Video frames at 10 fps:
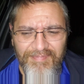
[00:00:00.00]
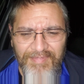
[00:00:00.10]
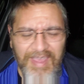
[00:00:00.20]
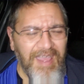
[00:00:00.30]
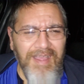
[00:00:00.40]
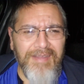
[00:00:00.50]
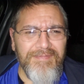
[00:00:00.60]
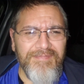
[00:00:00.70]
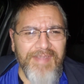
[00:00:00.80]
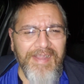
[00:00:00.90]
yeah,
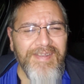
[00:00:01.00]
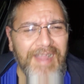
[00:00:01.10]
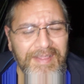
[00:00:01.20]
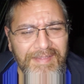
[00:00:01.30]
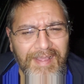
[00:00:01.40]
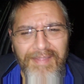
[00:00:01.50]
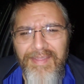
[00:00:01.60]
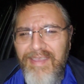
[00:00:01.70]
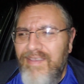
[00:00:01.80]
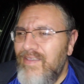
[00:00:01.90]
I
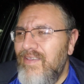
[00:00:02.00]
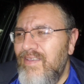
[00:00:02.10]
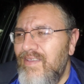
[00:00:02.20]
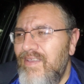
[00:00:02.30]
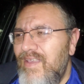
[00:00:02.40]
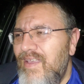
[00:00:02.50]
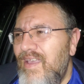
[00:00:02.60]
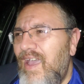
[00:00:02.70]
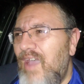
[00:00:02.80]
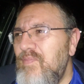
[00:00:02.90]
think,
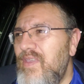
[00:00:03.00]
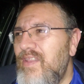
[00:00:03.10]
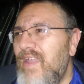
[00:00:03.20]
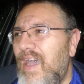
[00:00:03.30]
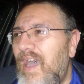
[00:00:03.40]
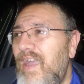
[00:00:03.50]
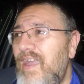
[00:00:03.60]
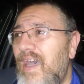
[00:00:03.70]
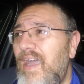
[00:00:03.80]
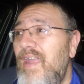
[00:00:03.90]
I mean,
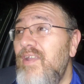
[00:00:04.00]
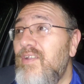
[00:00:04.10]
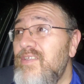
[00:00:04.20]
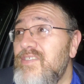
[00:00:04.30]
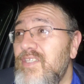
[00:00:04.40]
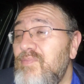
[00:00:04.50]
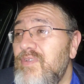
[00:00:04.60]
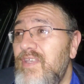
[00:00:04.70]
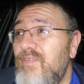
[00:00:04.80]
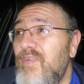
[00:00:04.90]
I honestly believe